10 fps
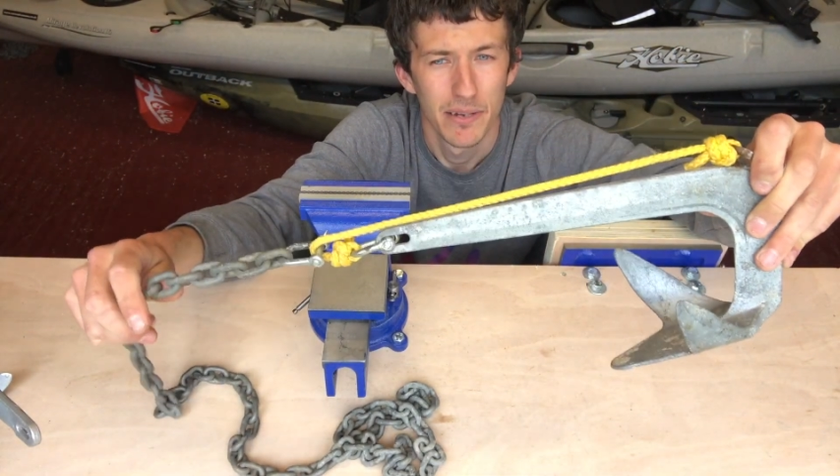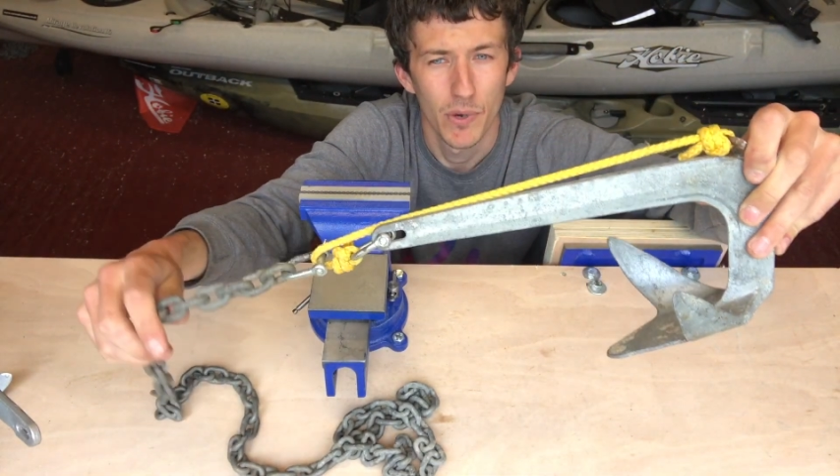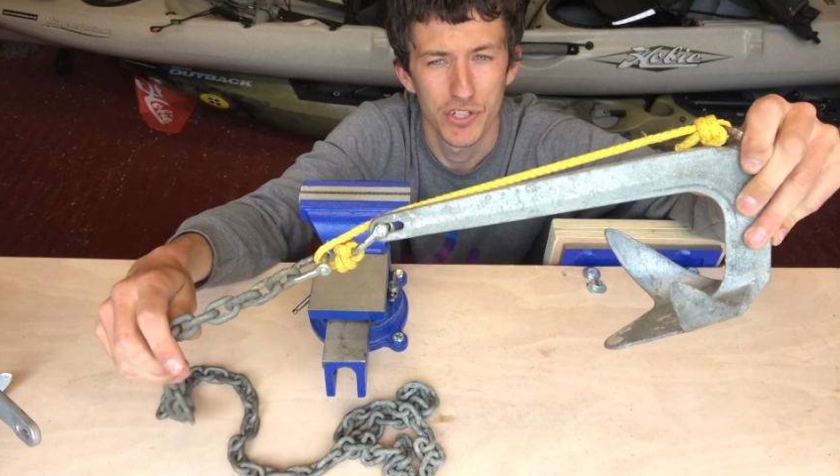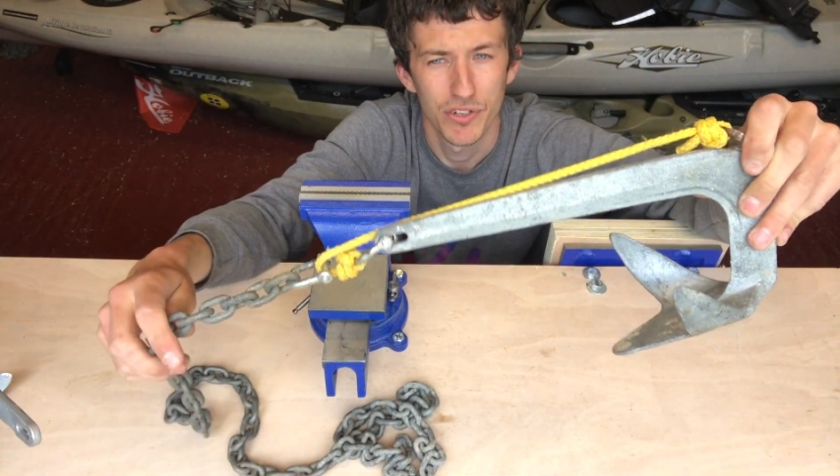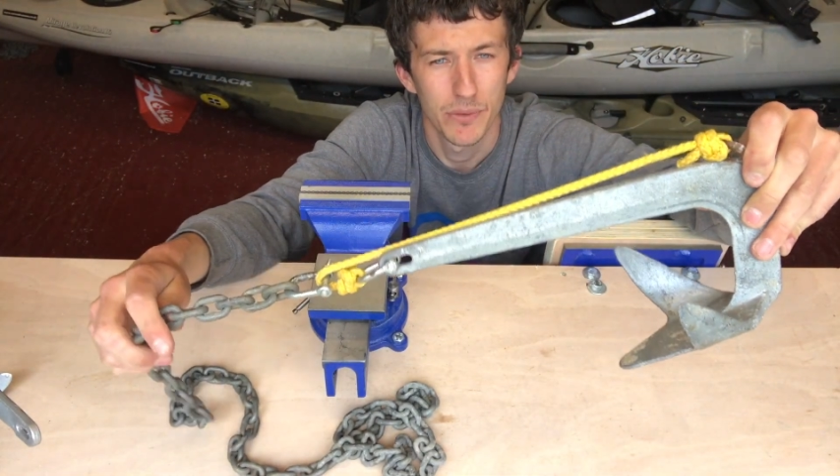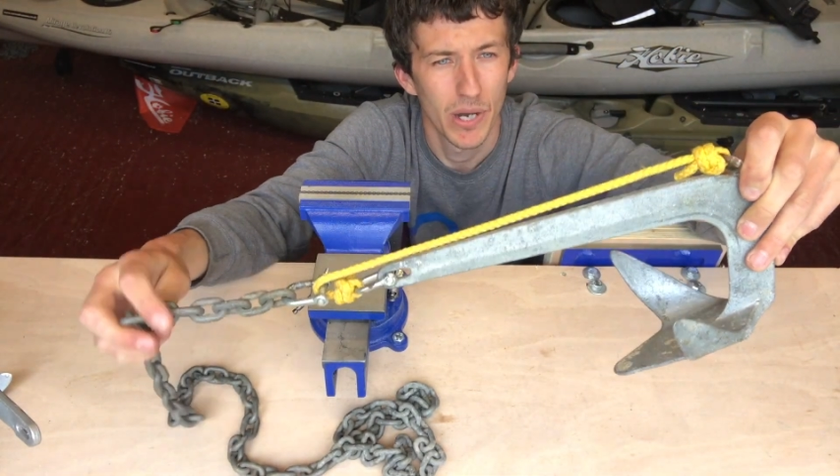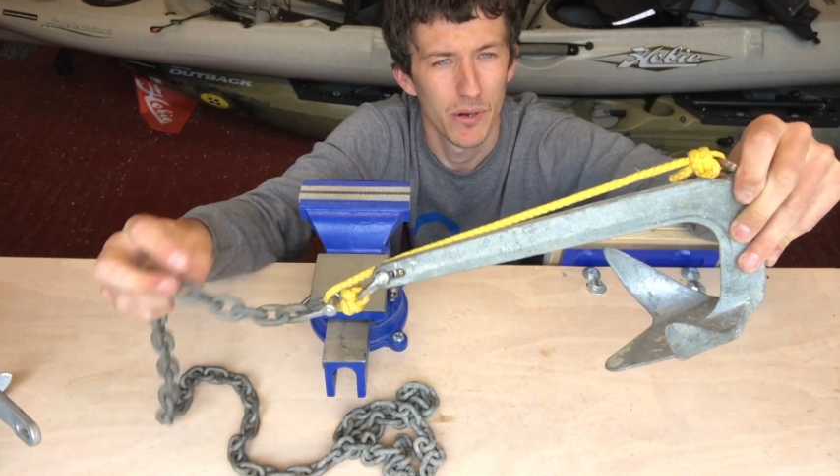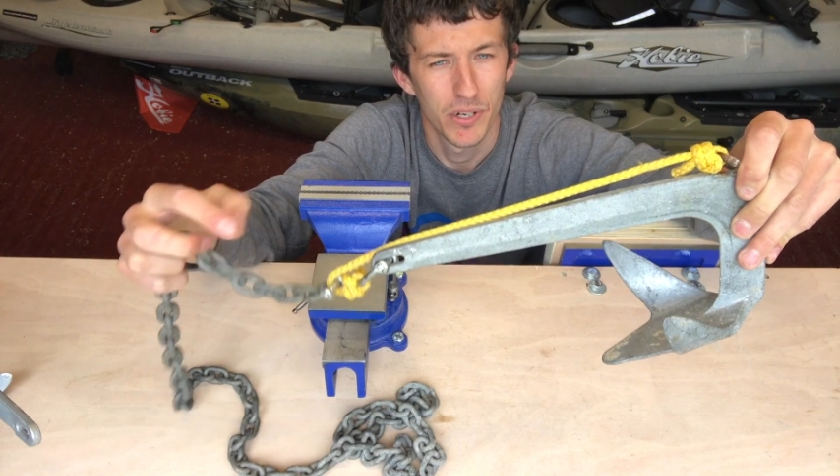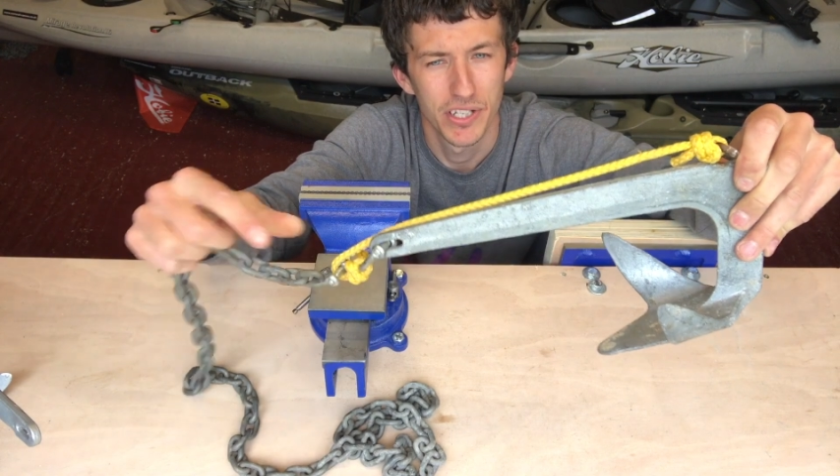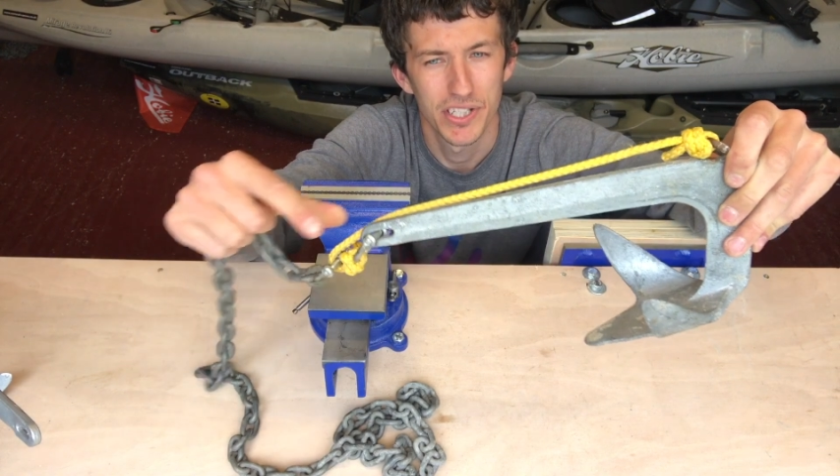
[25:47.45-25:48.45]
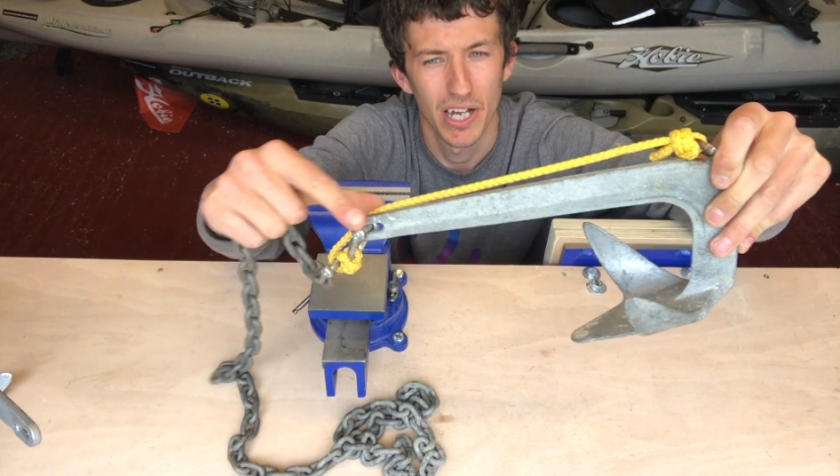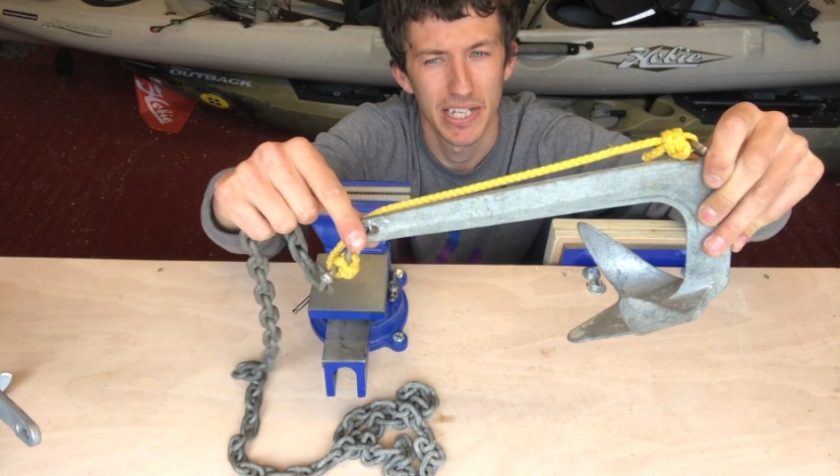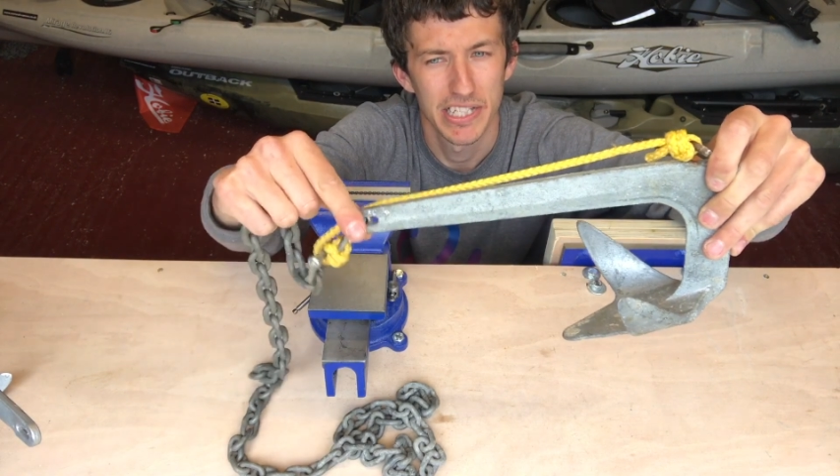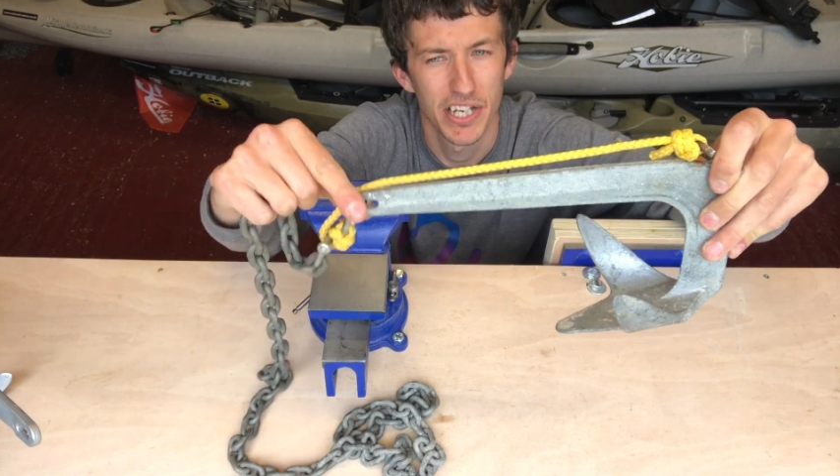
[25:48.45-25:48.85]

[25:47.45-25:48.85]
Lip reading: Works really well because there's